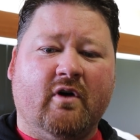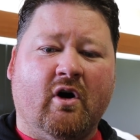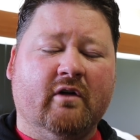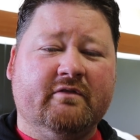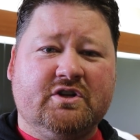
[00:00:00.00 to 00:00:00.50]

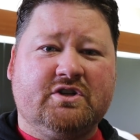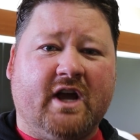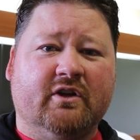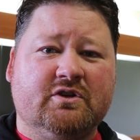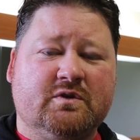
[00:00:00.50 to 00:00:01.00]
of these
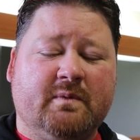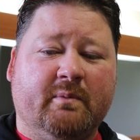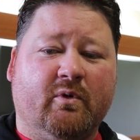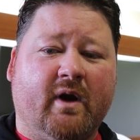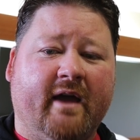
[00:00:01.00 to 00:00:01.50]
challenges
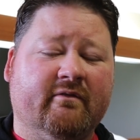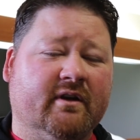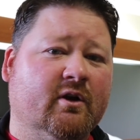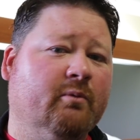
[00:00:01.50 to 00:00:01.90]
people were having.